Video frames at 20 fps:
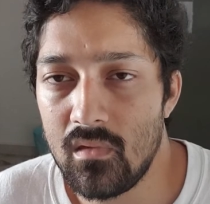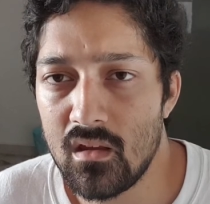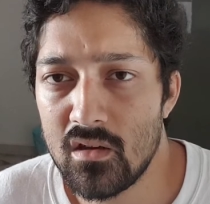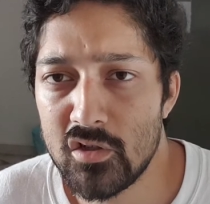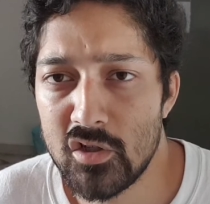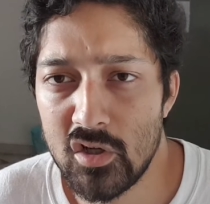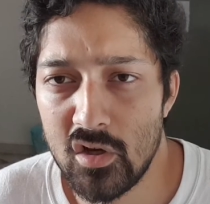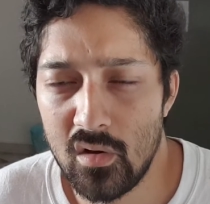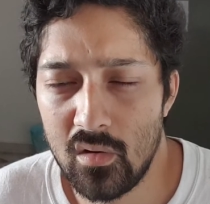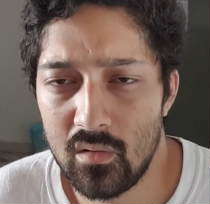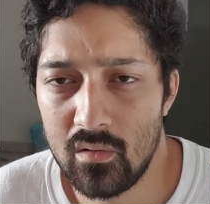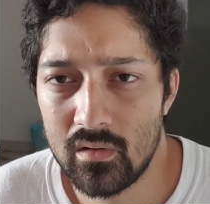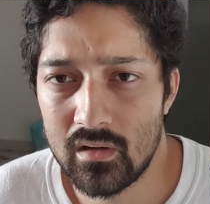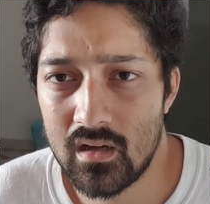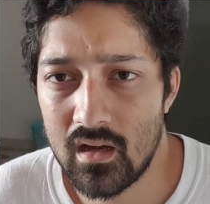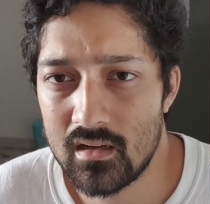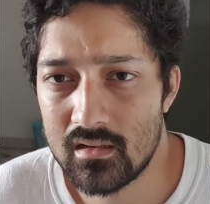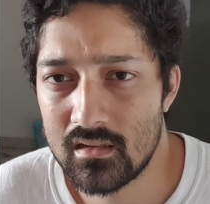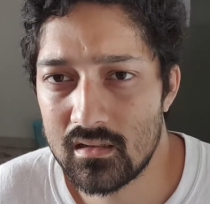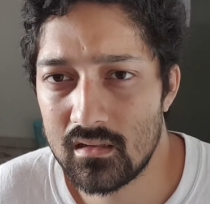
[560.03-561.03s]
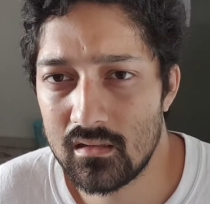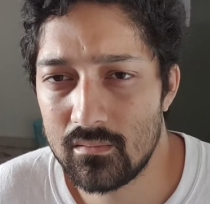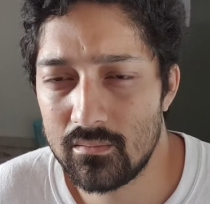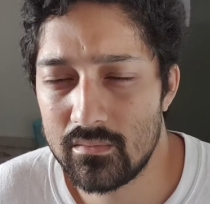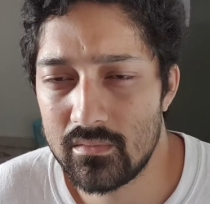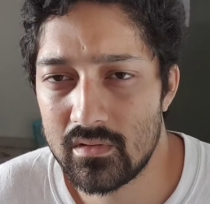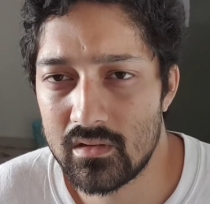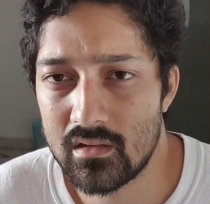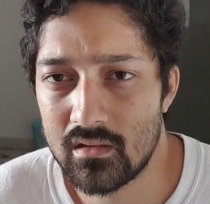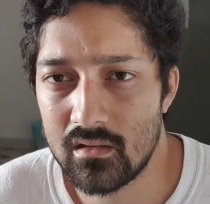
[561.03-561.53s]
show
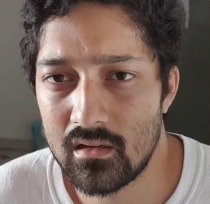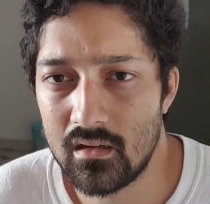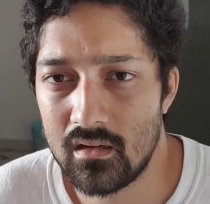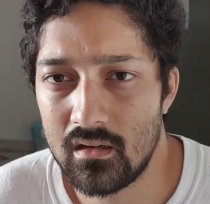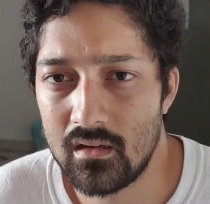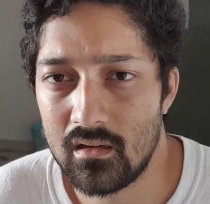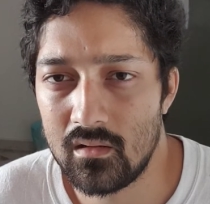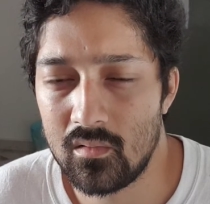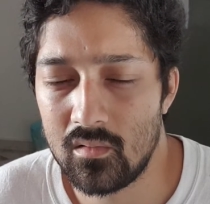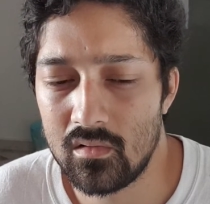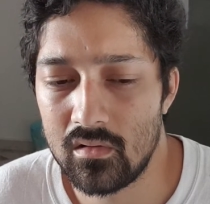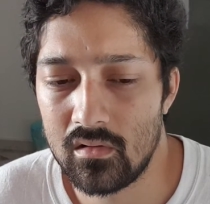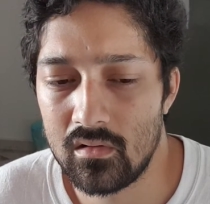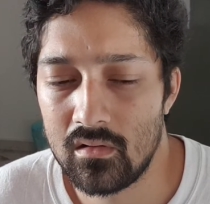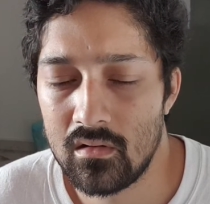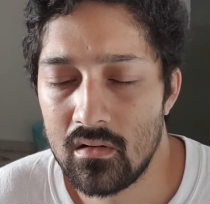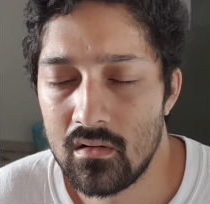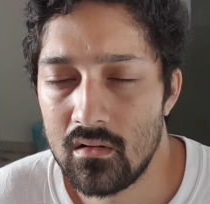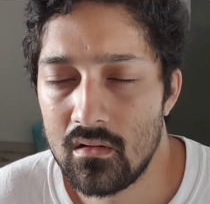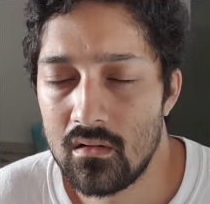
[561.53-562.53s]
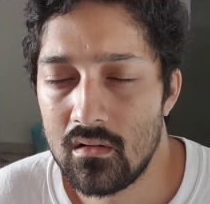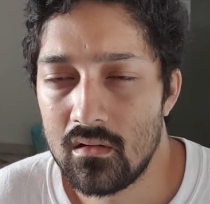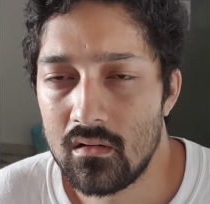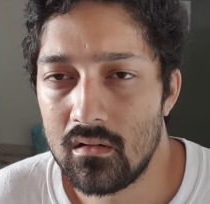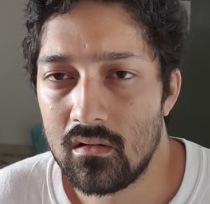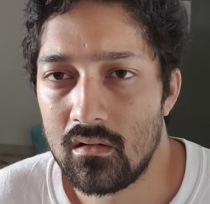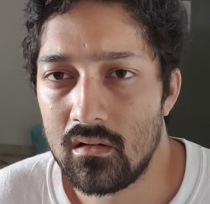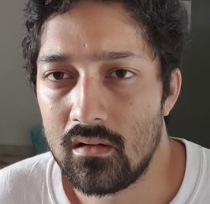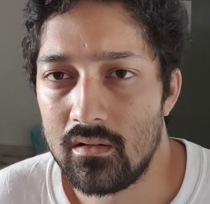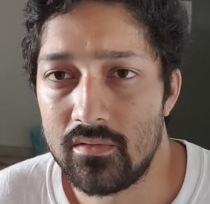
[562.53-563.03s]
customs or
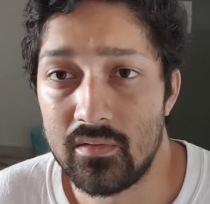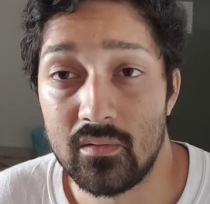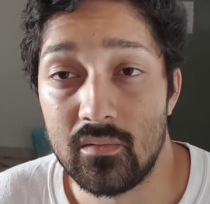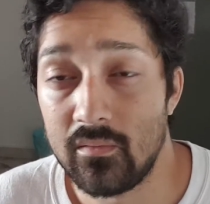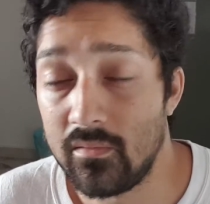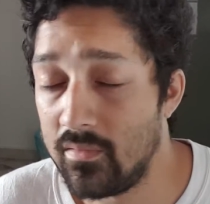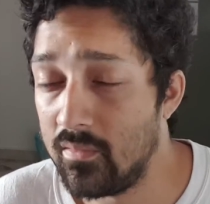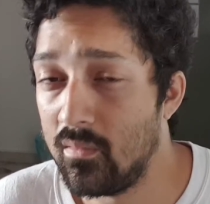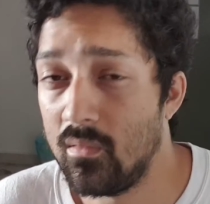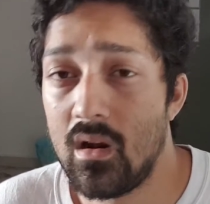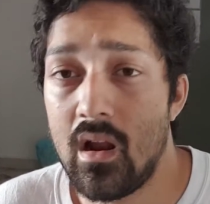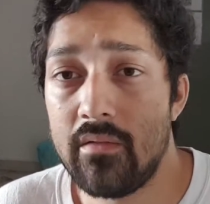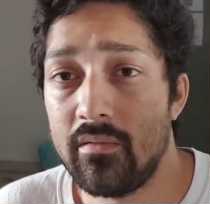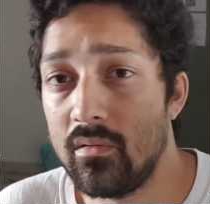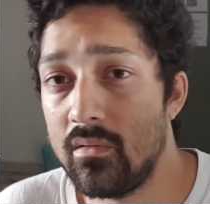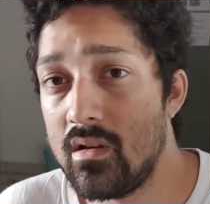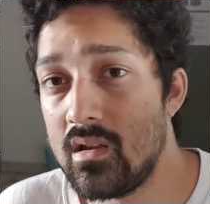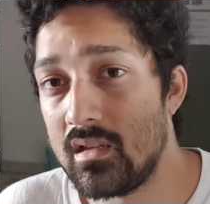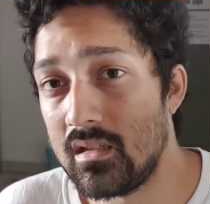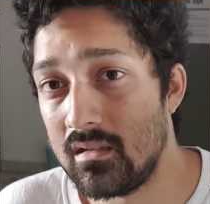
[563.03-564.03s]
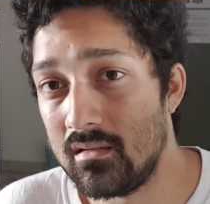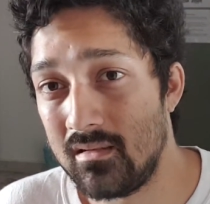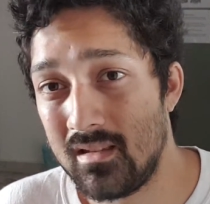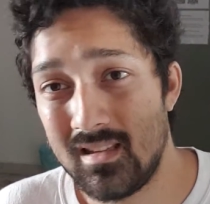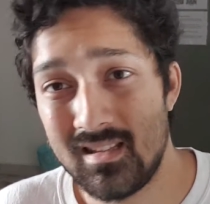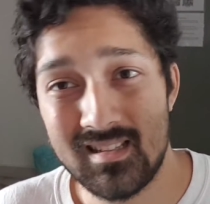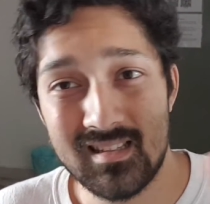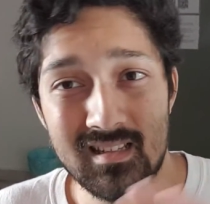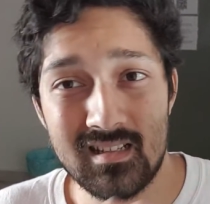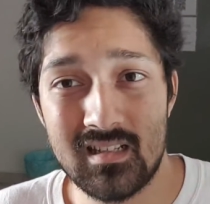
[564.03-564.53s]
for whatever reason,
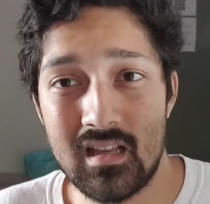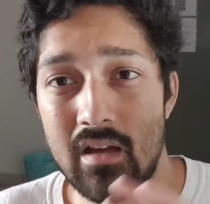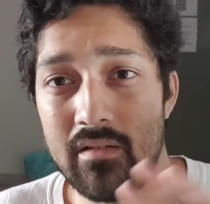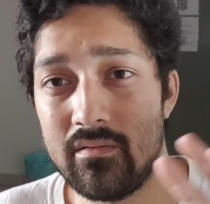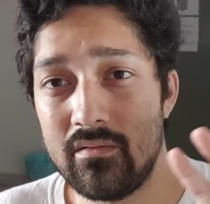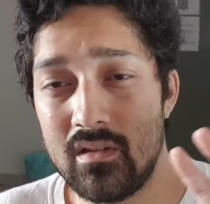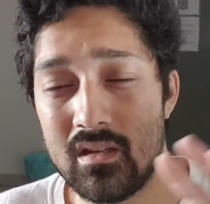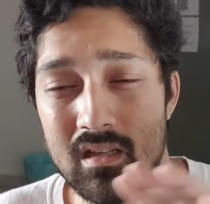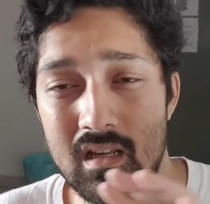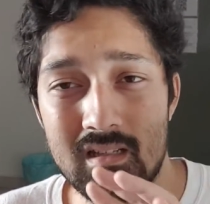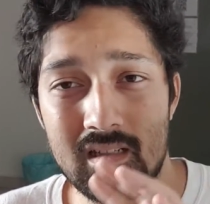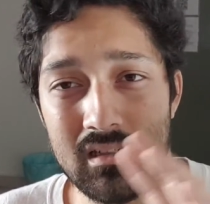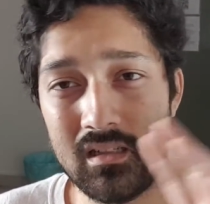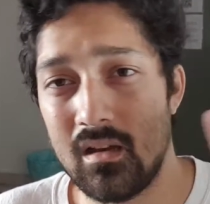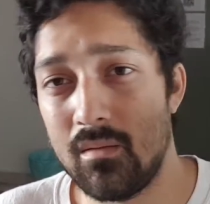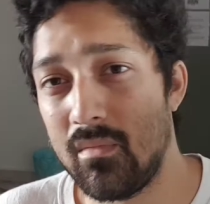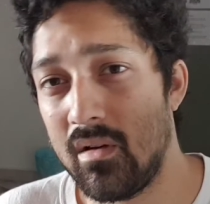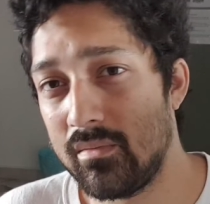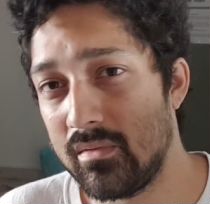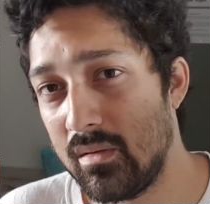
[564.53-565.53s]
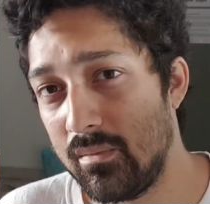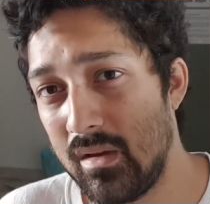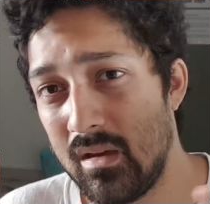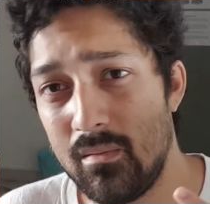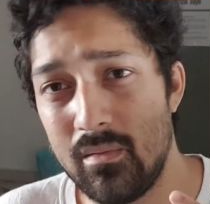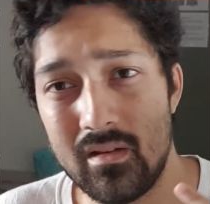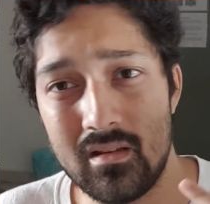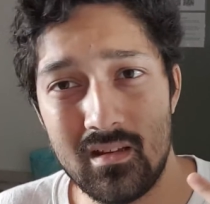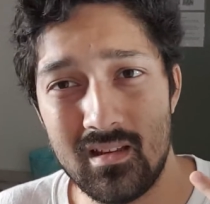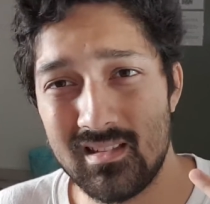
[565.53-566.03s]
this hasn't come up to me,
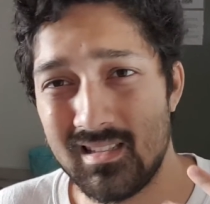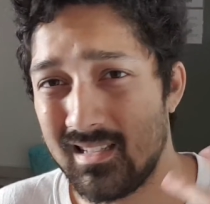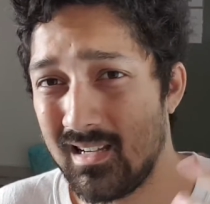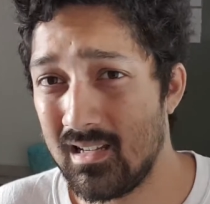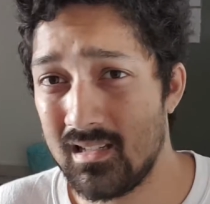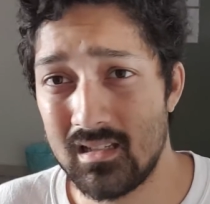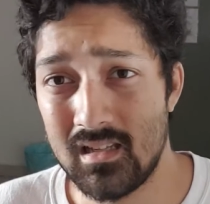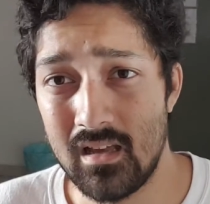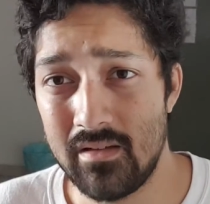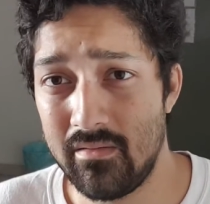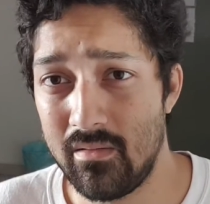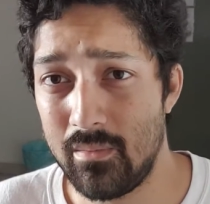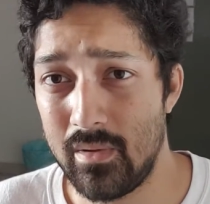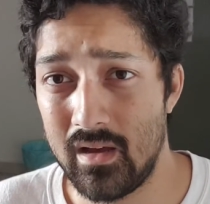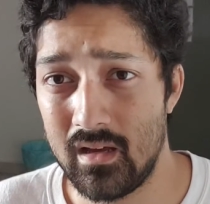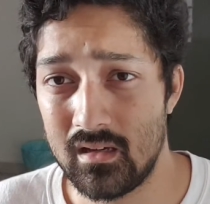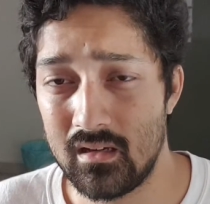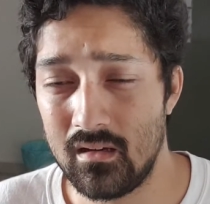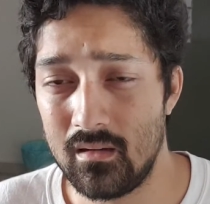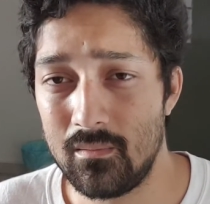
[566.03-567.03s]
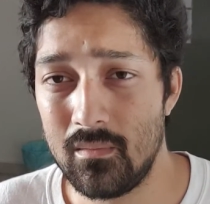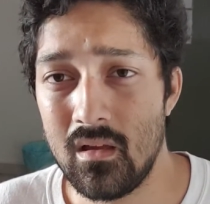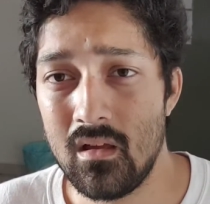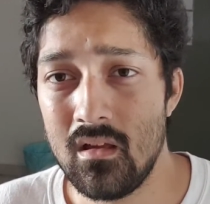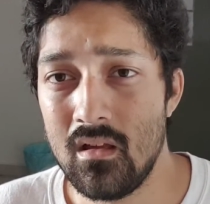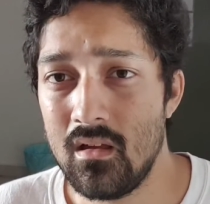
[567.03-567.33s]
but it's nice to have a backup.